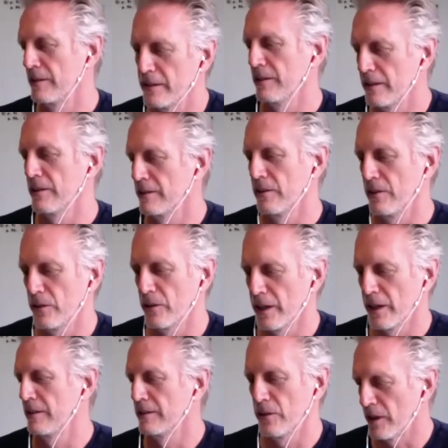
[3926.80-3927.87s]
know, you and I
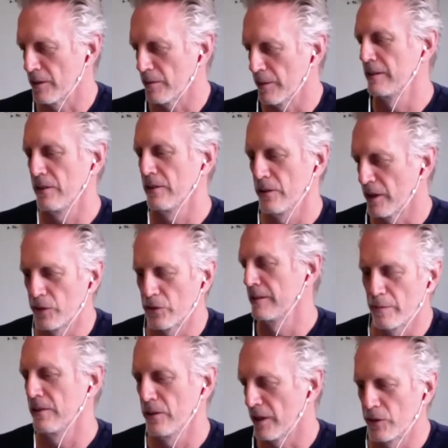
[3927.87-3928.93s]
have talked about it. I mean,
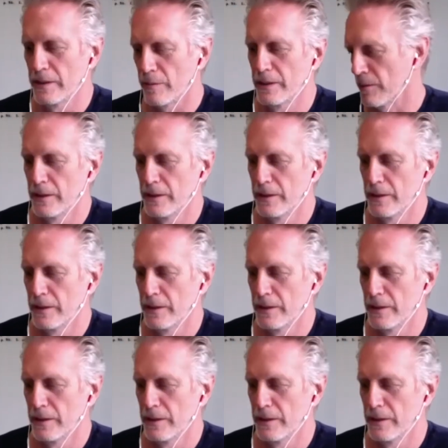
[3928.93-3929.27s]
trauma yep.